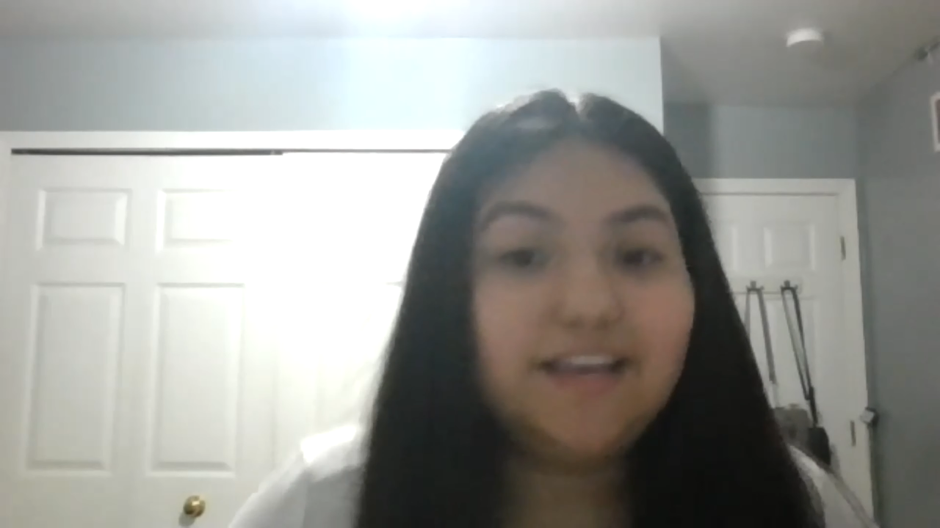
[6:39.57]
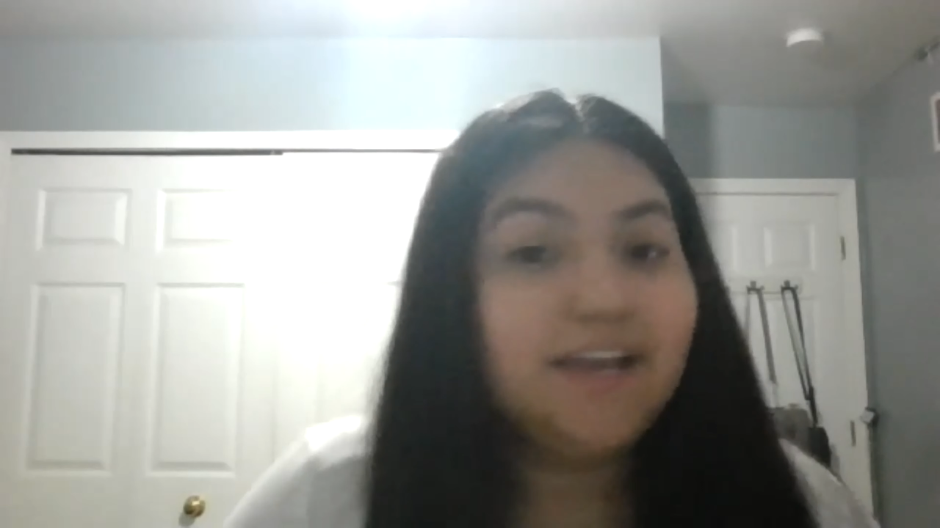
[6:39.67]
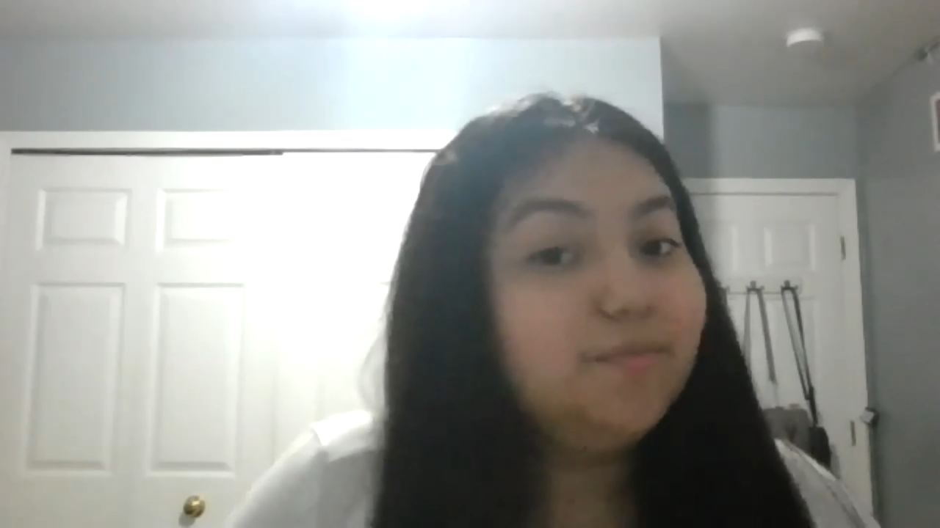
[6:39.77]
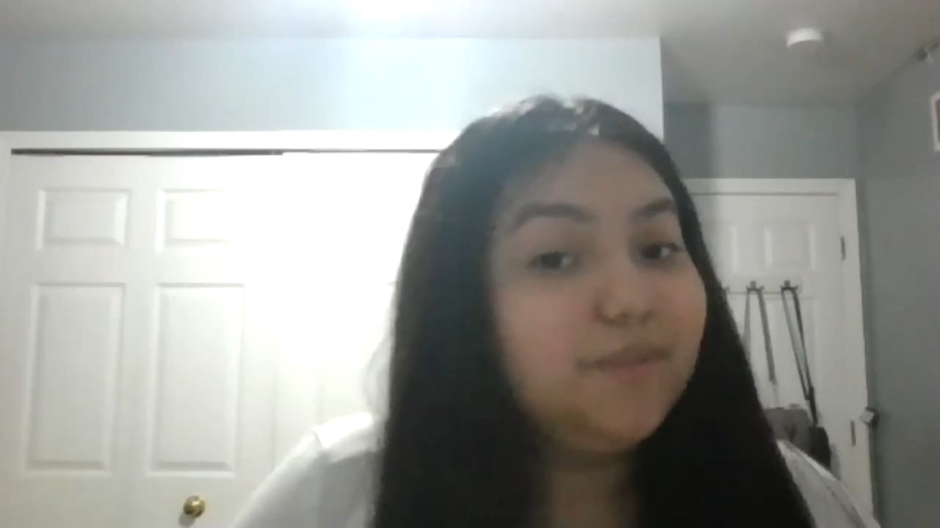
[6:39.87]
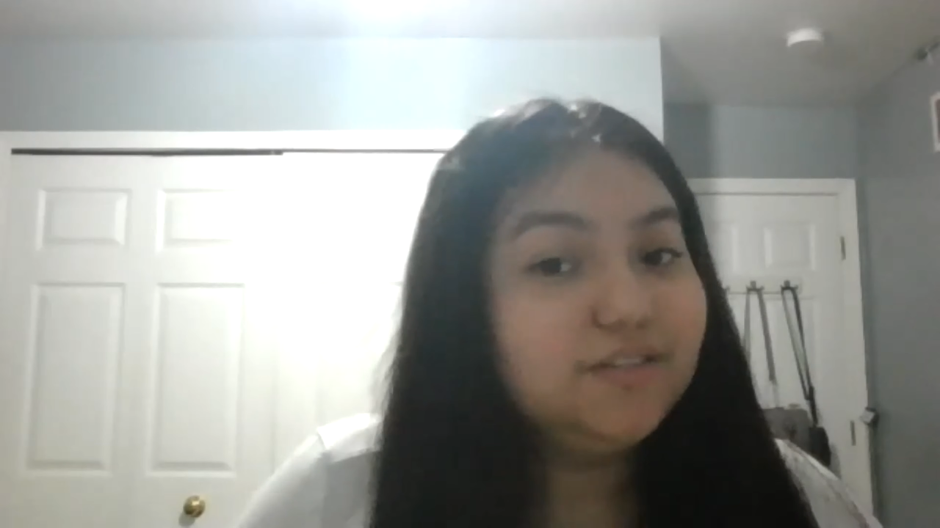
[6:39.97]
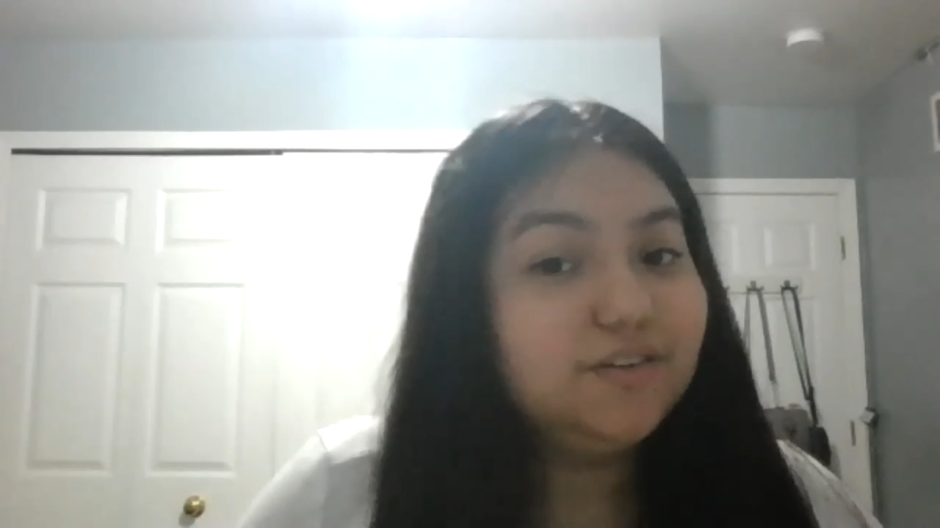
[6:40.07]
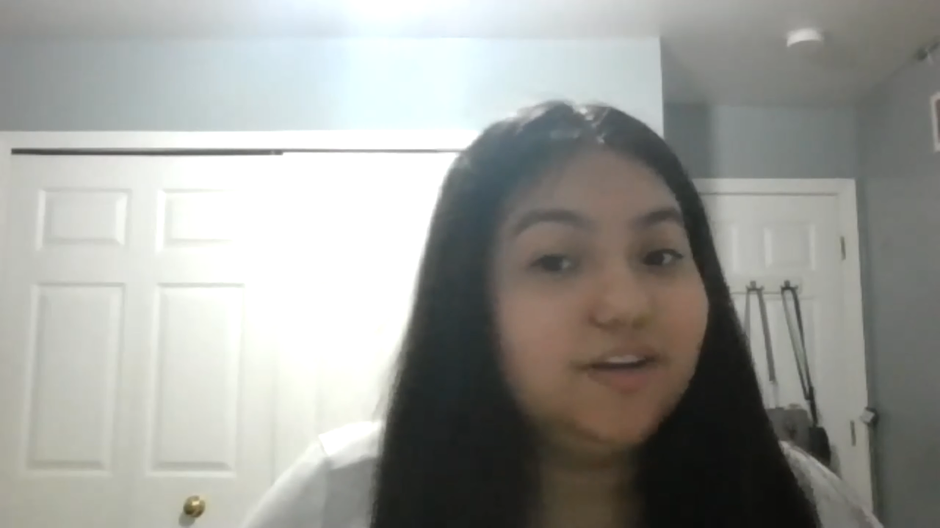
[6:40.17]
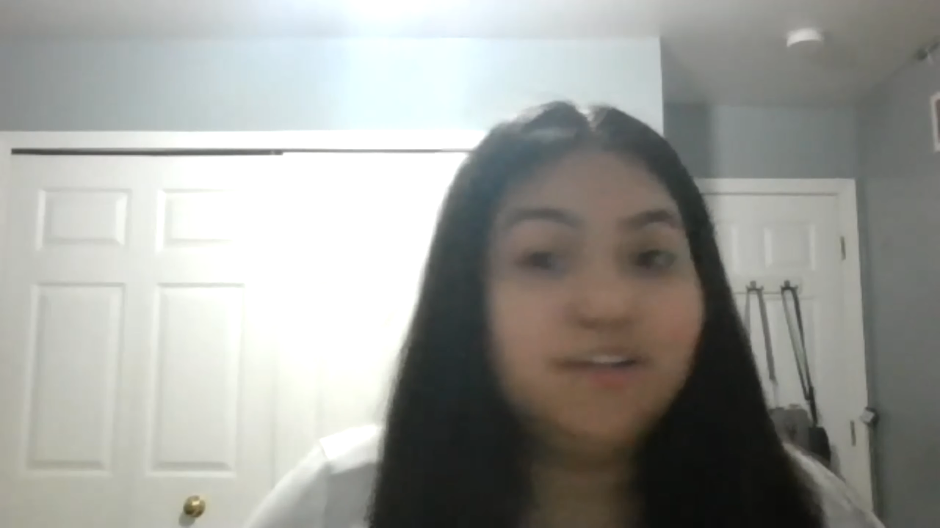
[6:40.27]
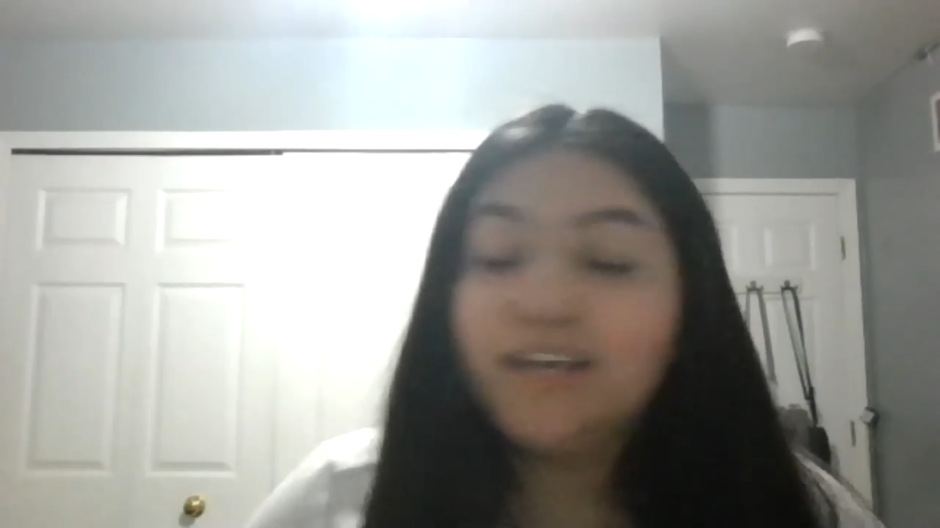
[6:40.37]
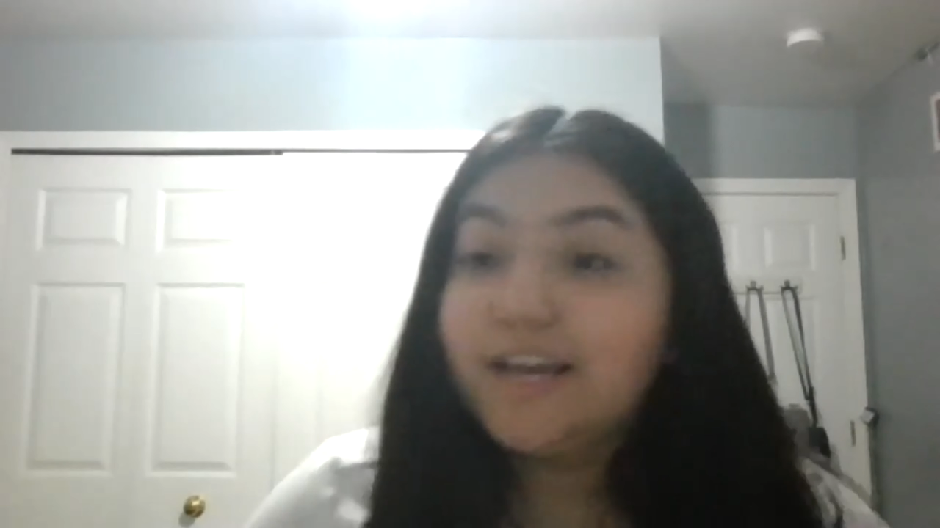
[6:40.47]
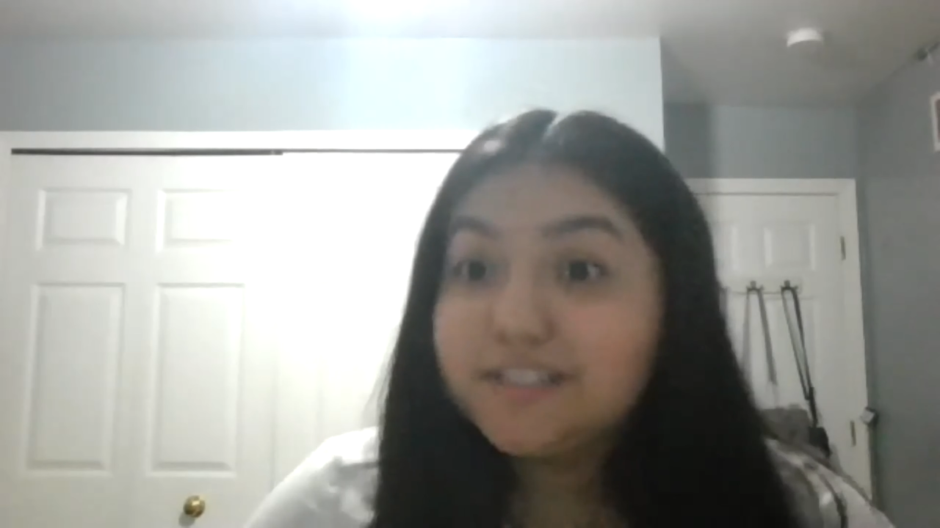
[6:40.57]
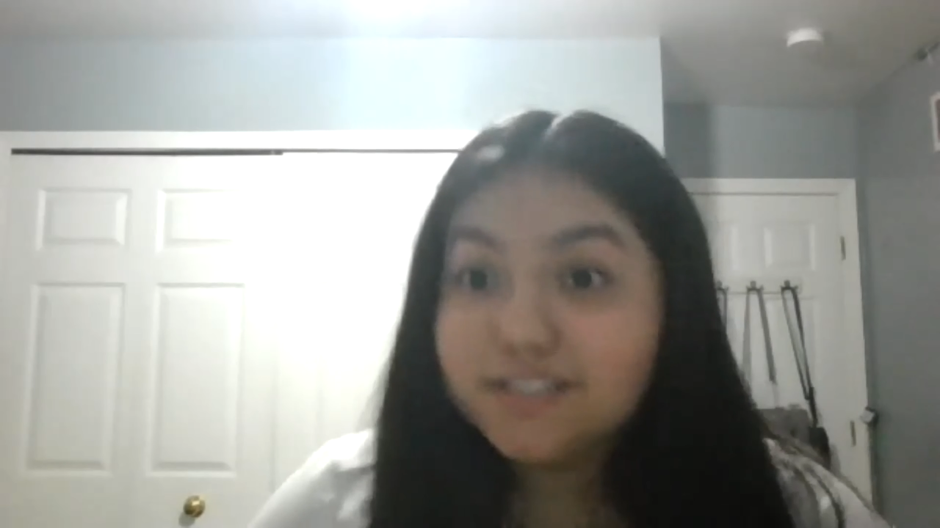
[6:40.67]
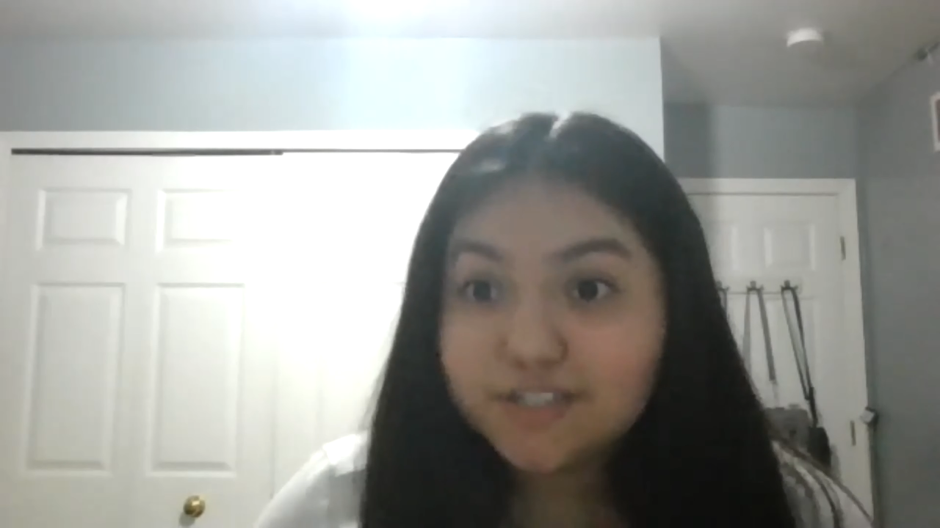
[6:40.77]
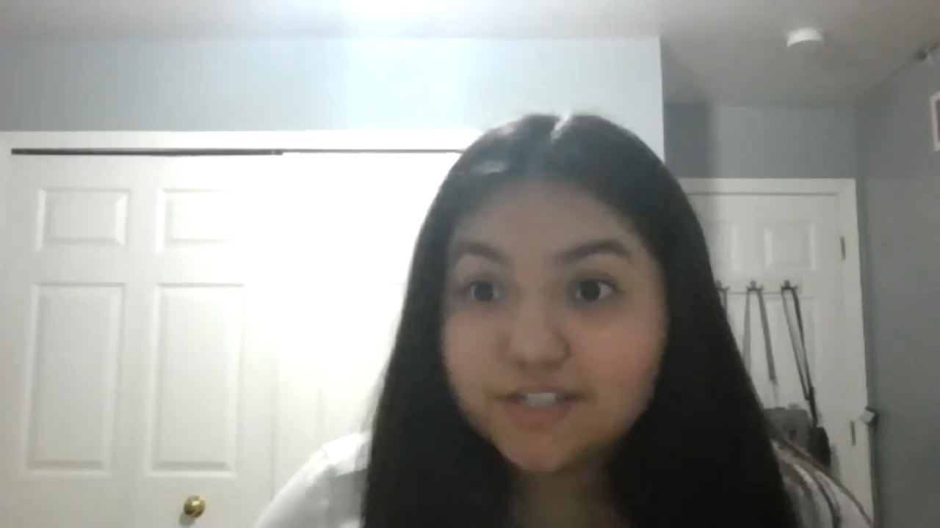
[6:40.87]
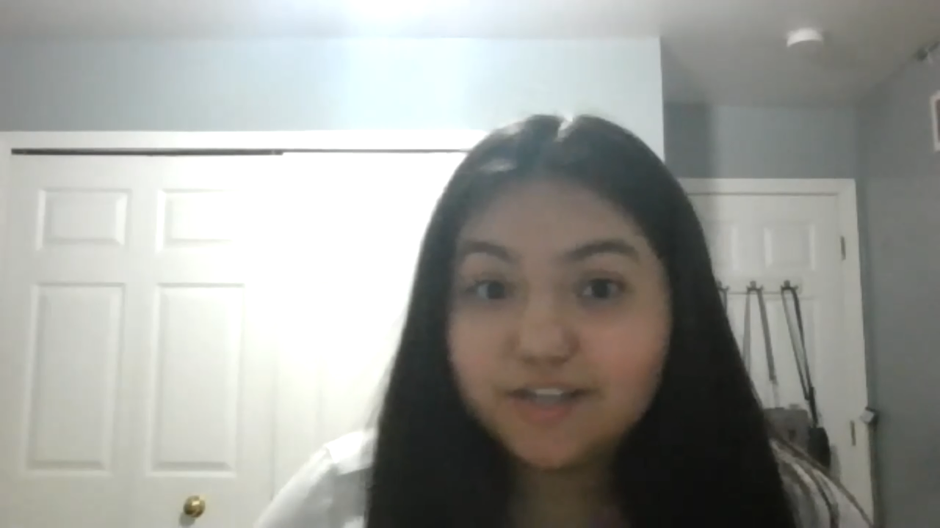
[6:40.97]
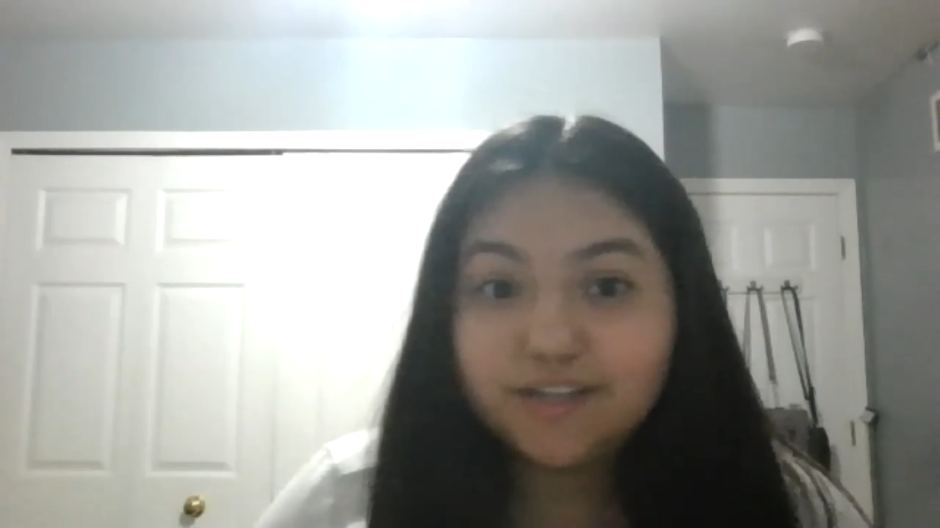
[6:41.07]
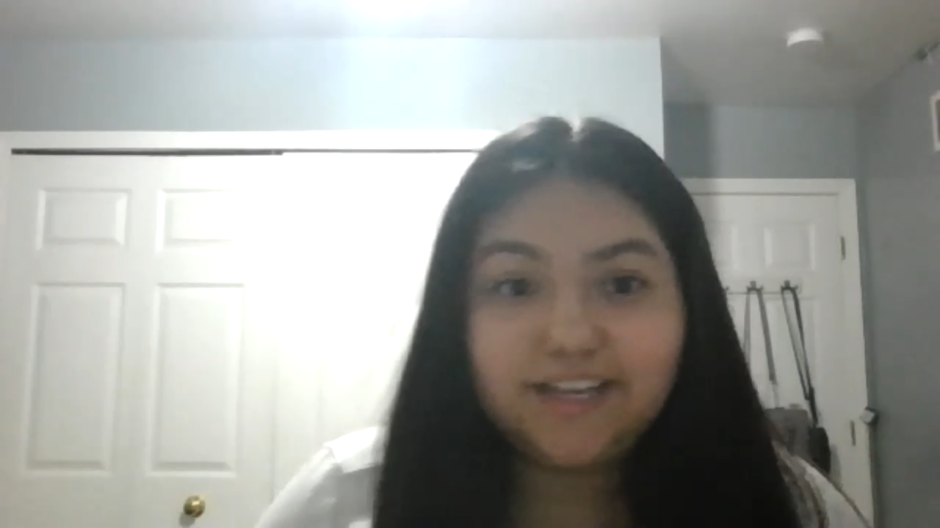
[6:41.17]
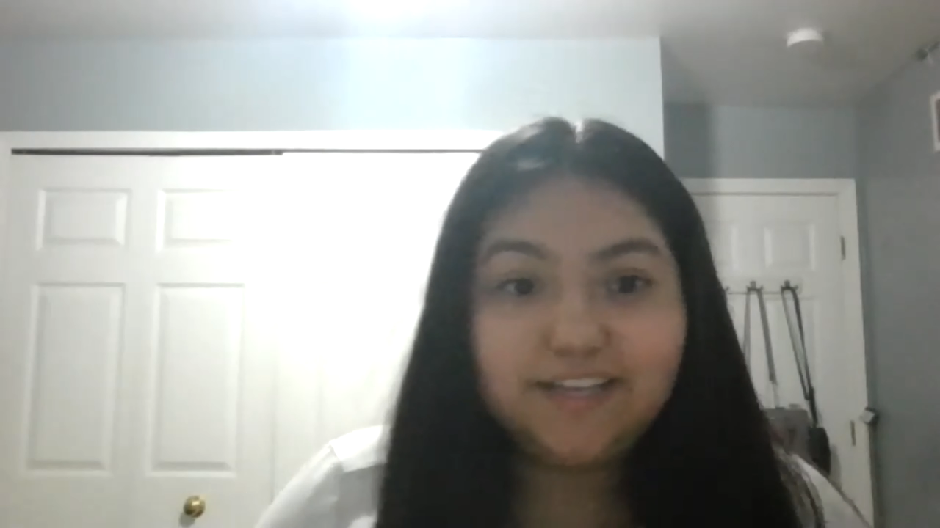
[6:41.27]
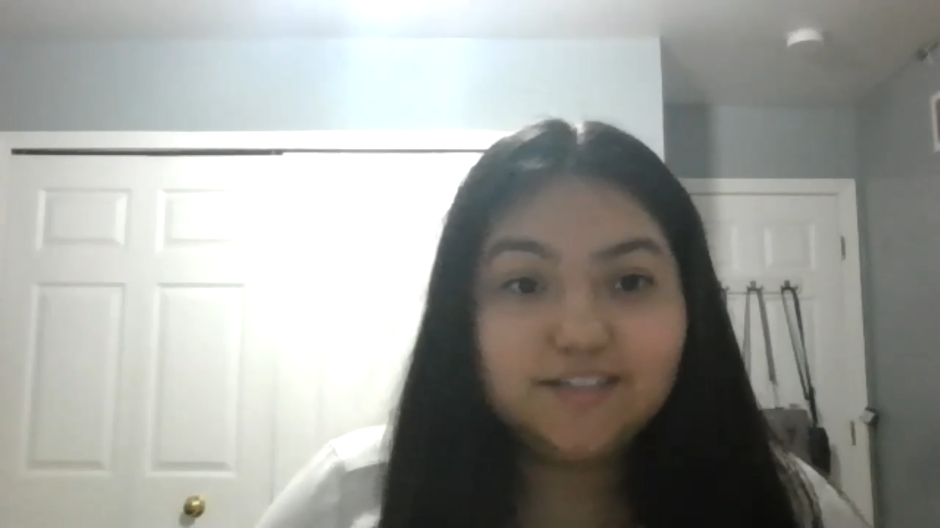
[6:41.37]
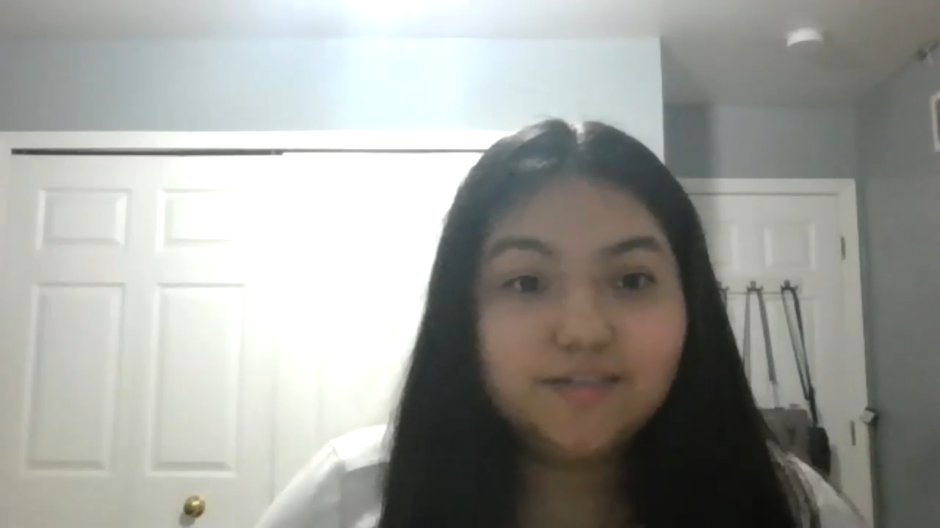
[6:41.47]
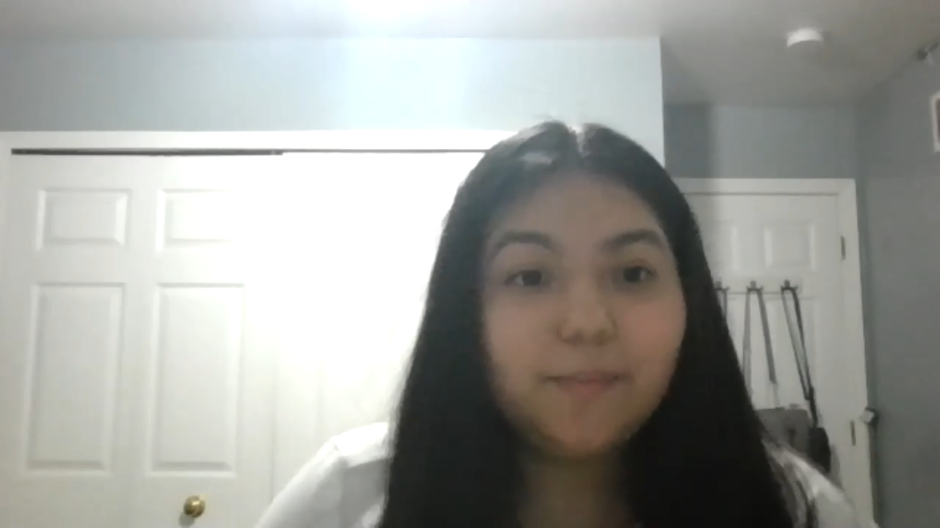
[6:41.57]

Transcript: and mental health at such a young age.